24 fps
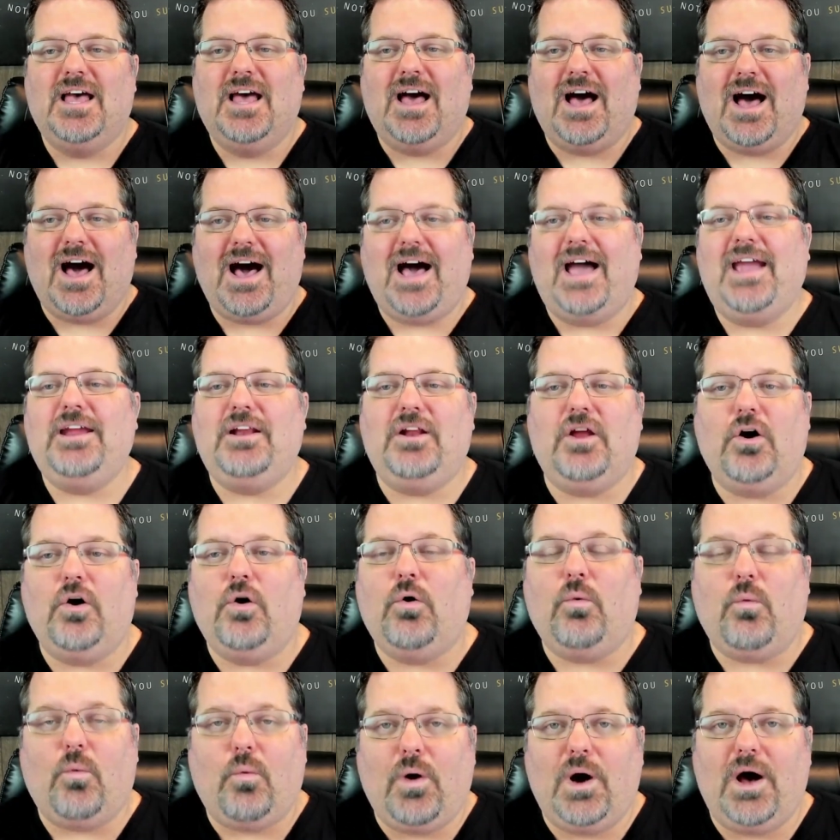I
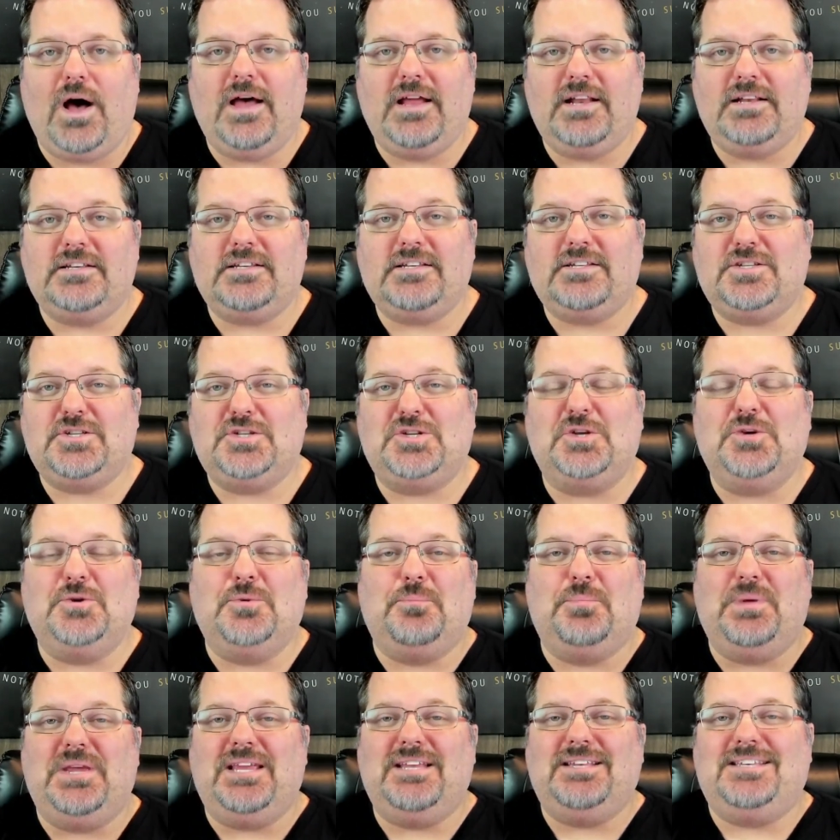don't want to
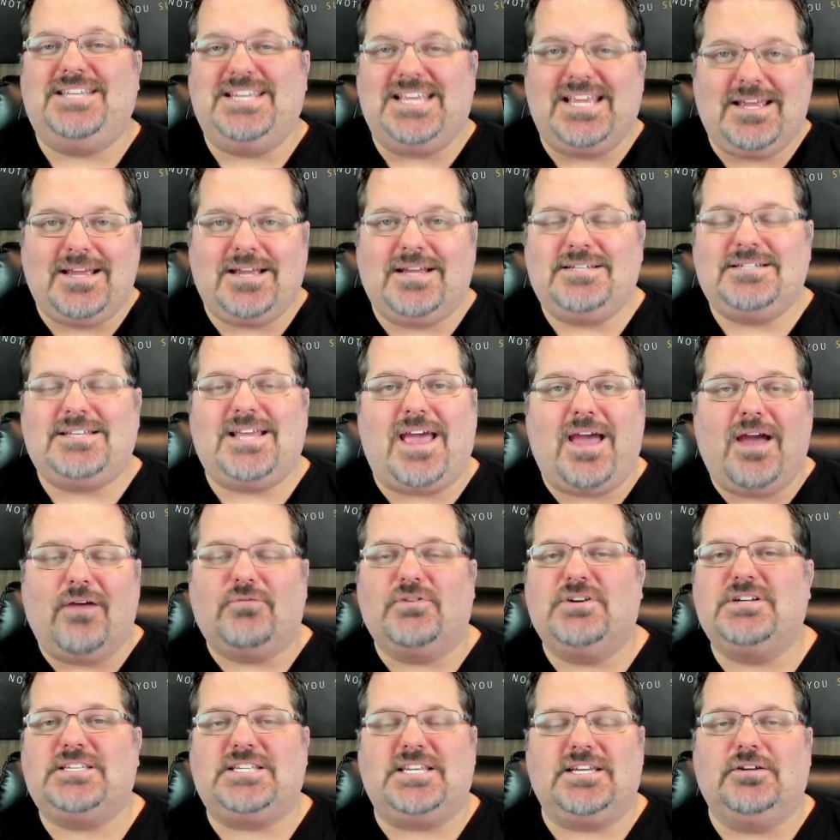be dinged
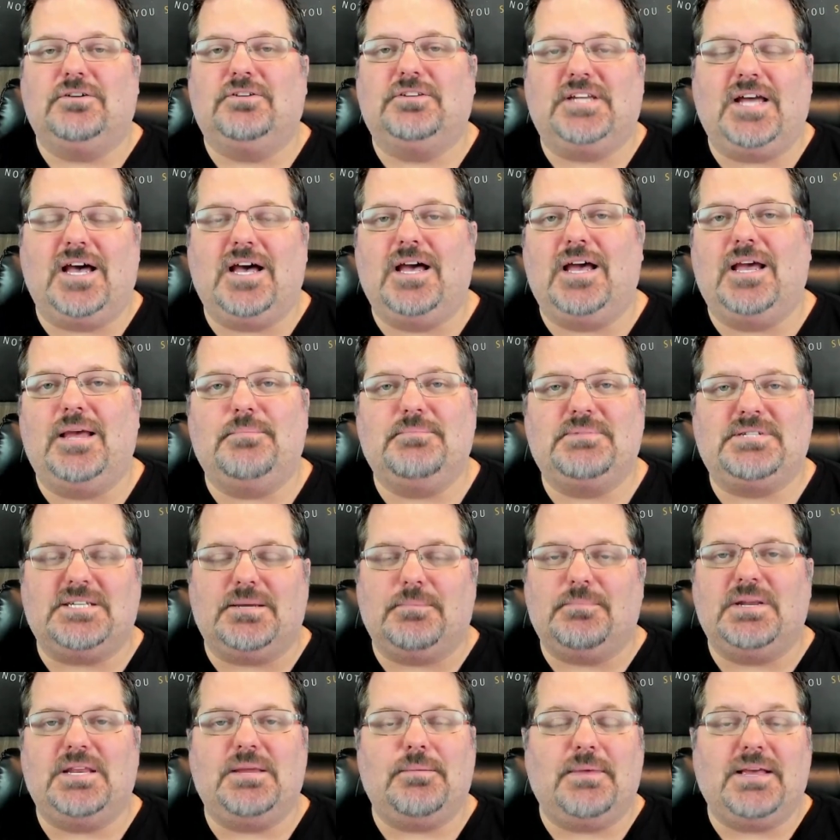every single time
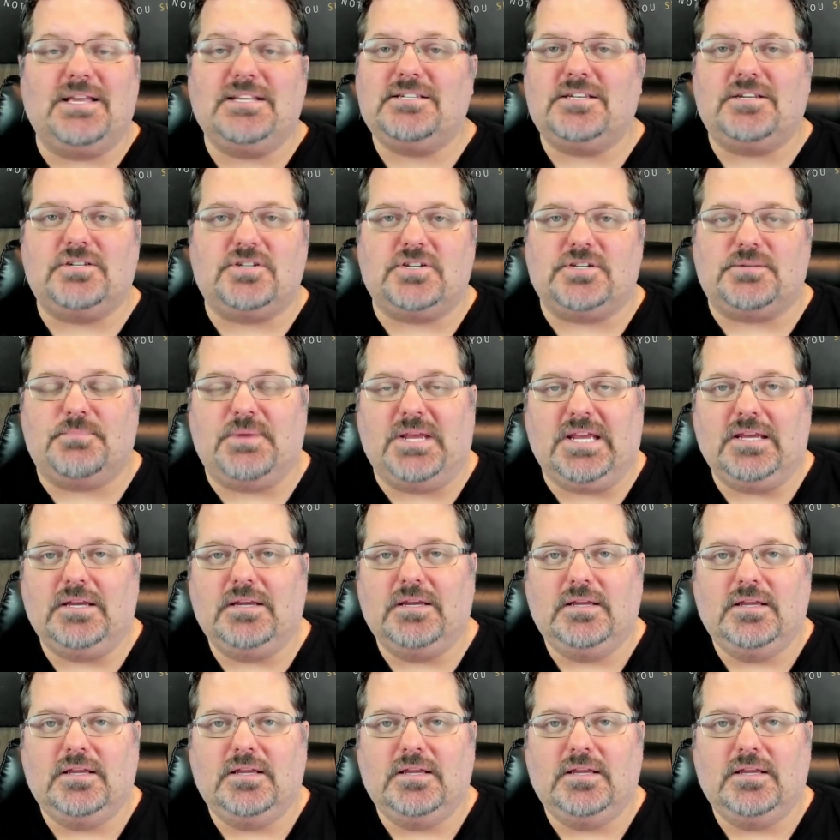somebody messages me.